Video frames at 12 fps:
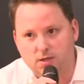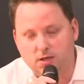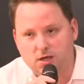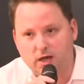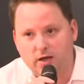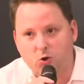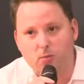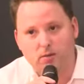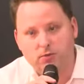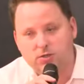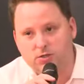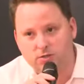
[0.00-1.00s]
I hope
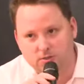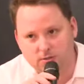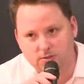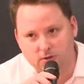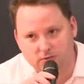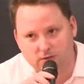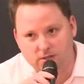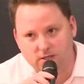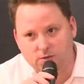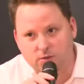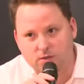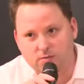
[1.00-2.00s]
I'm not going to offend
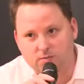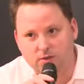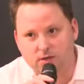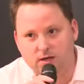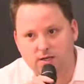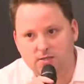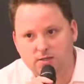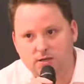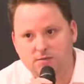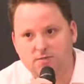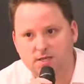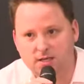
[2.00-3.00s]
anyone, but there is a
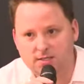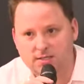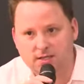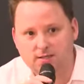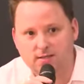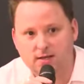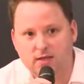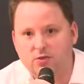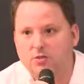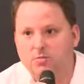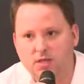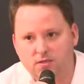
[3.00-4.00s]
lot of skill sets that are
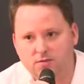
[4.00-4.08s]
not being